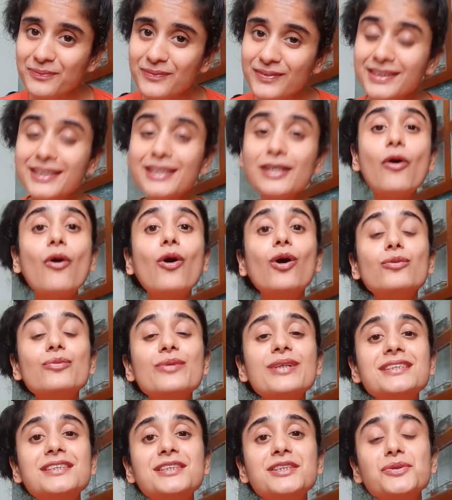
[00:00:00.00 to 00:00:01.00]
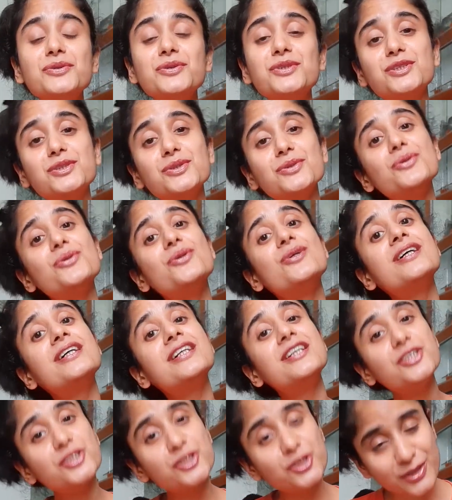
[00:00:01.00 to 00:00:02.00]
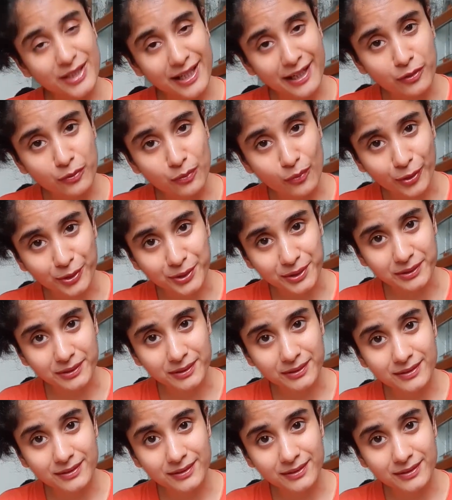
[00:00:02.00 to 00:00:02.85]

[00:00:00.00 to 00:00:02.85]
They always used to share water.